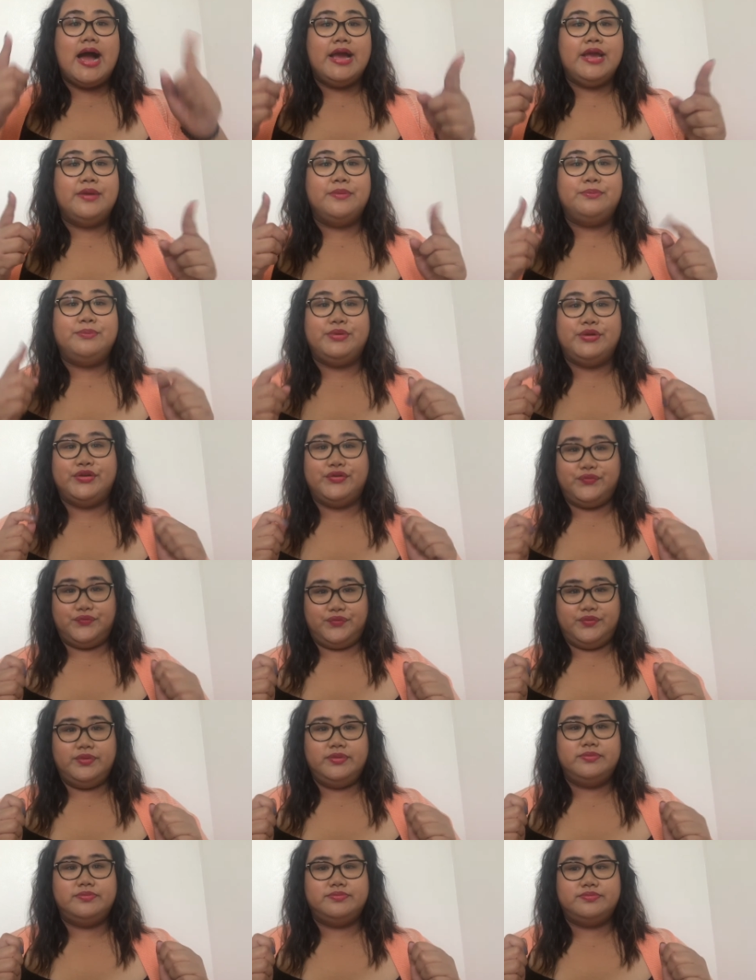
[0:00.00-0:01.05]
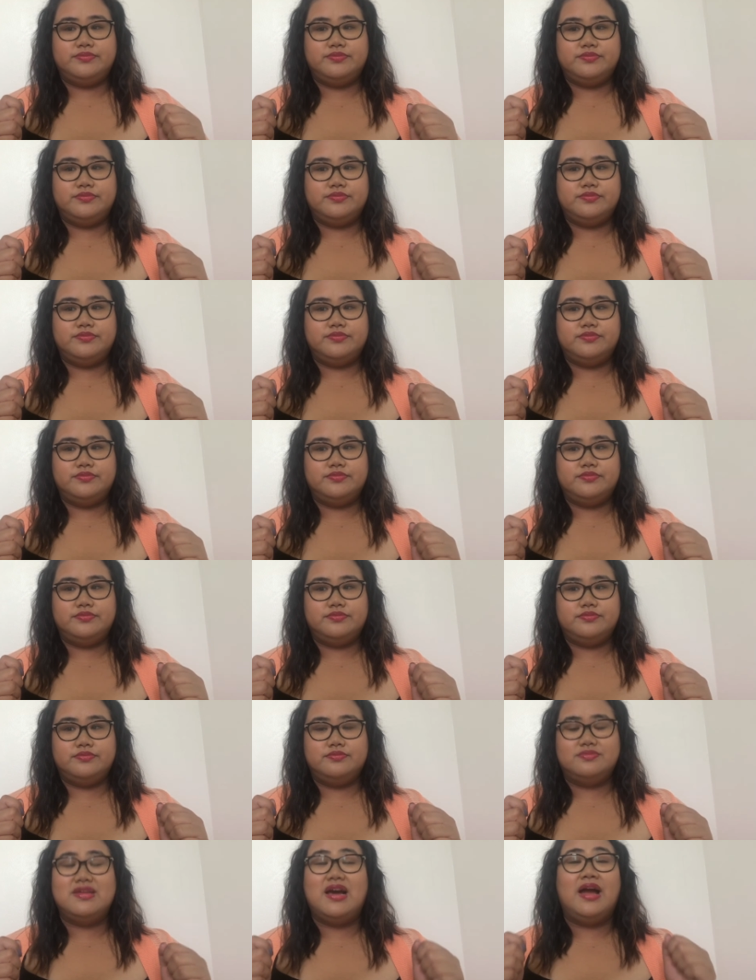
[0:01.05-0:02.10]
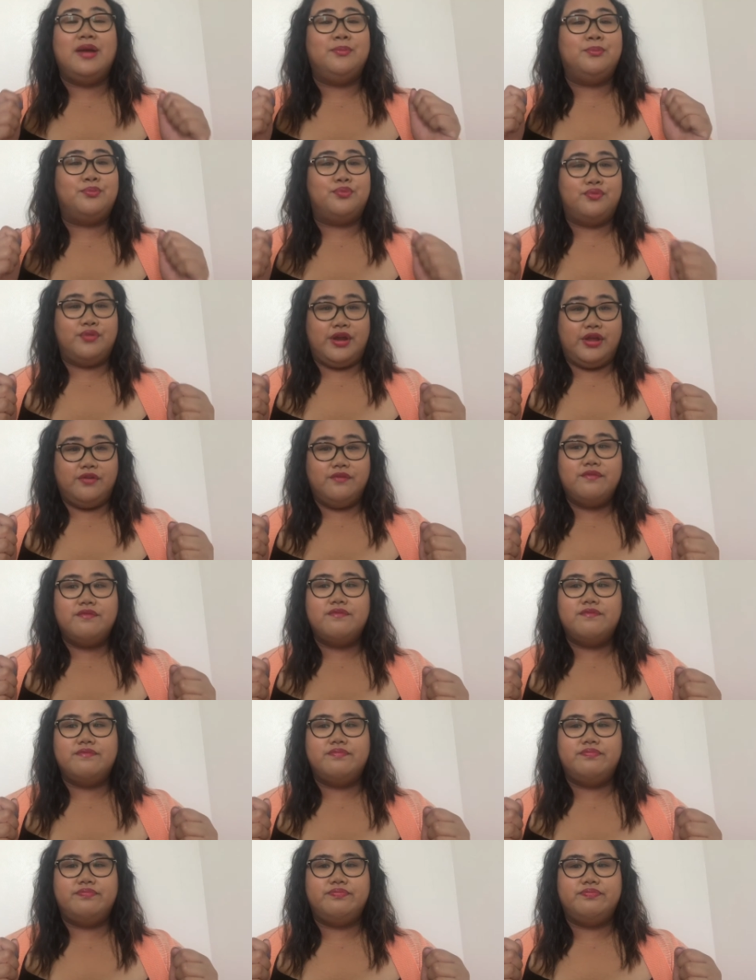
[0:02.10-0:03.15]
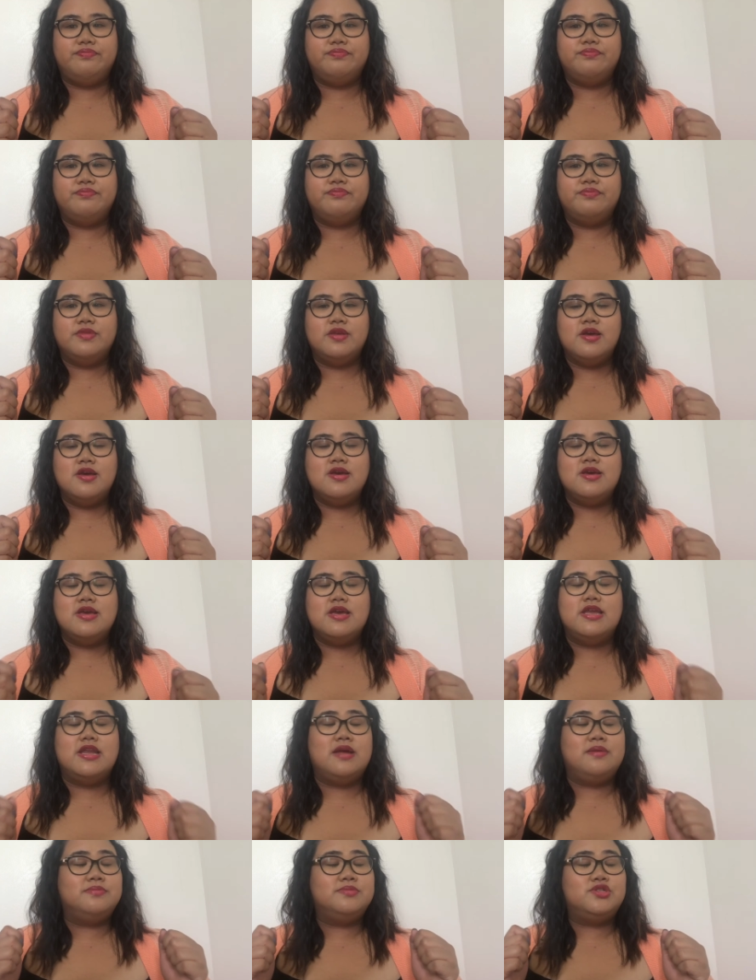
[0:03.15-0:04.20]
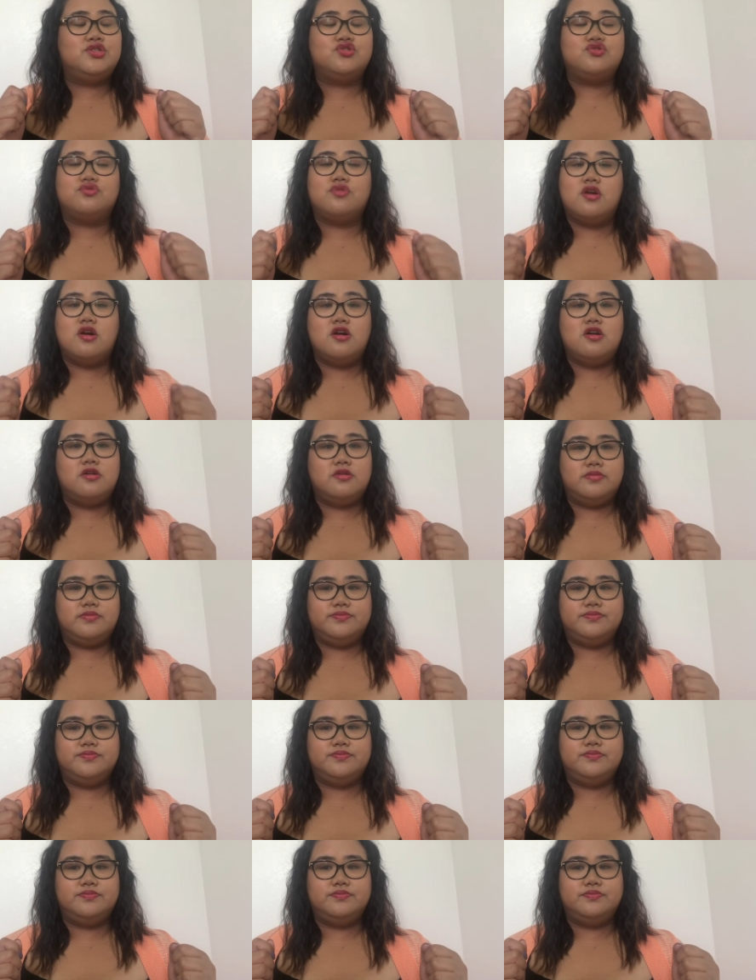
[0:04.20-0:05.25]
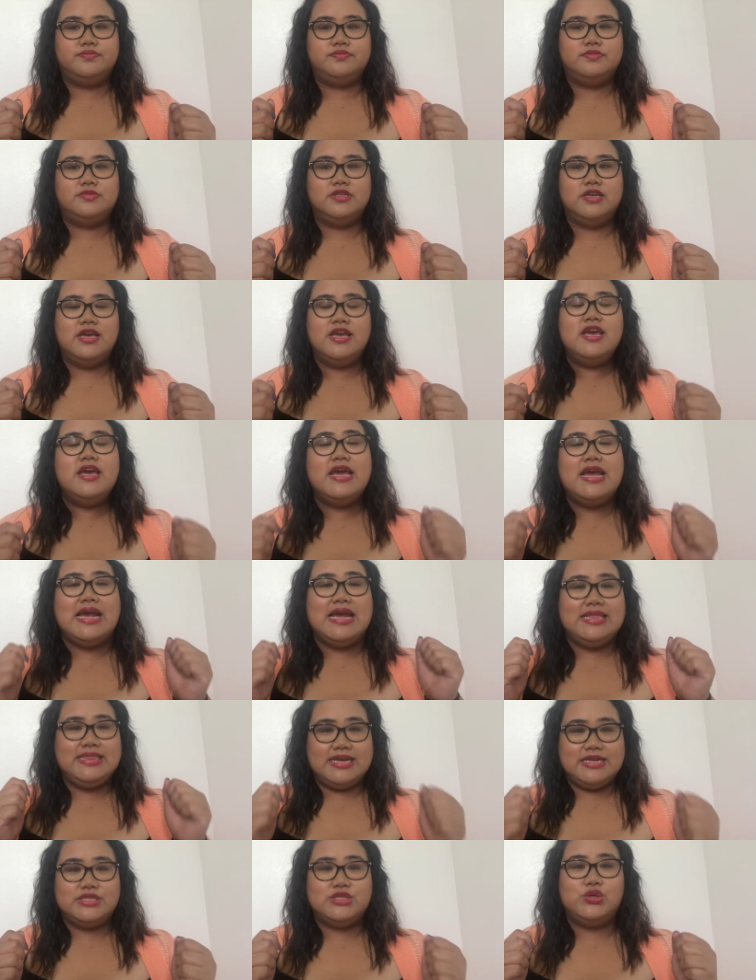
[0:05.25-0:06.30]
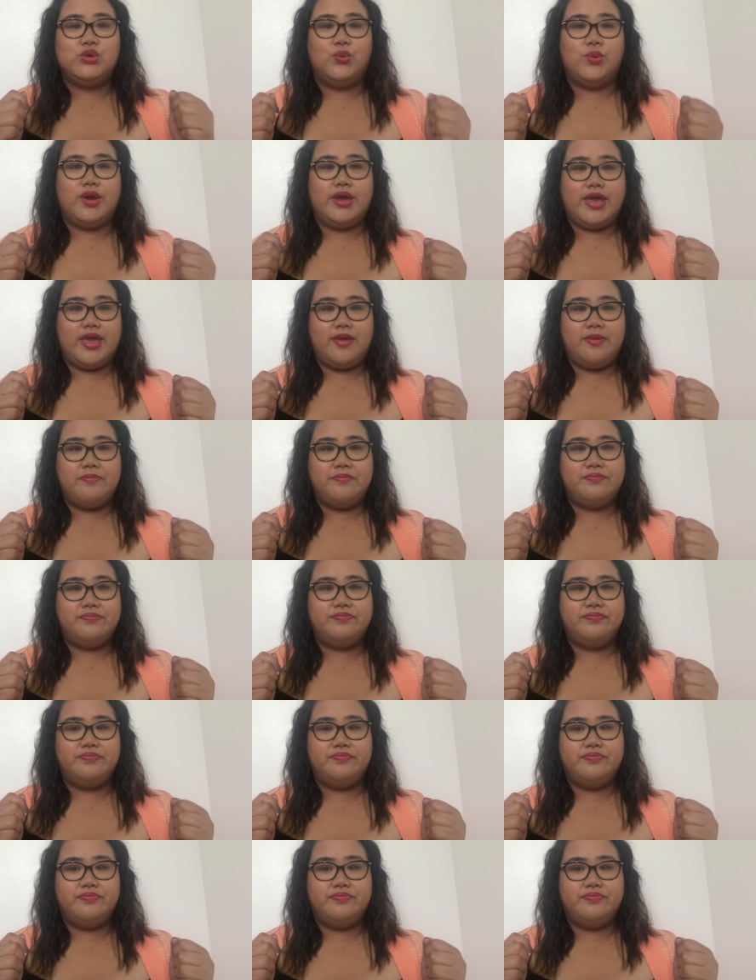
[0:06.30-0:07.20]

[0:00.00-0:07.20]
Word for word: I am beautiful. I'm brave. I'm strong. And that's who I am.